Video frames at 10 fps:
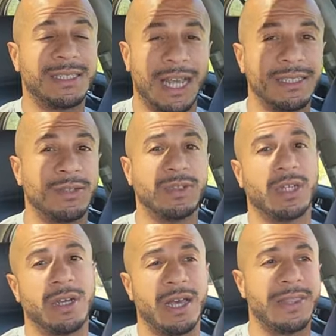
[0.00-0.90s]
Santos,
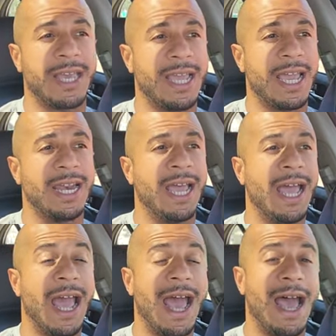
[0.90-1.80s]
on the other
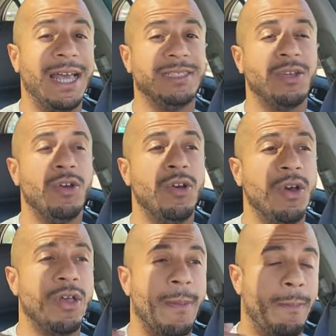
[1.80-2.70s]
hand, has
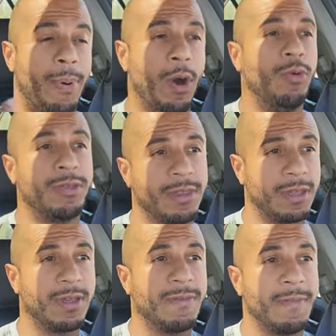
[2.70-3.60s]
both.
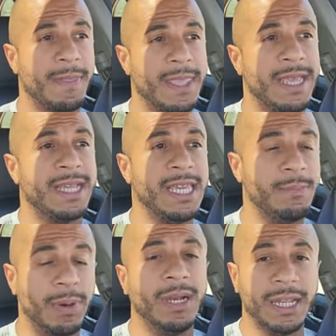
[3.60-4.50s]
He
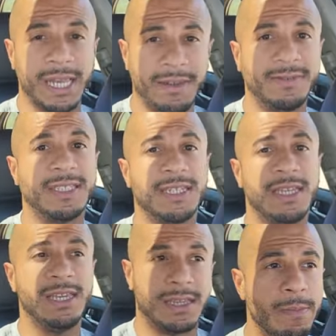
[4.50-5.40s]
believes
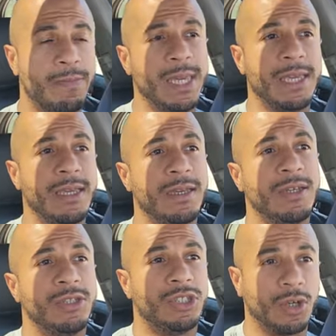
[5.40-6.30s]
he can beat
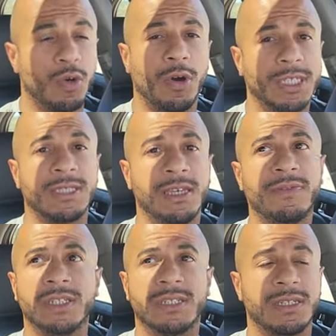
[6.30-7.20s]
Shakur
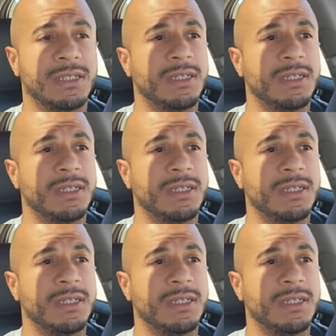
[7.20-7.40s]
Stevenson.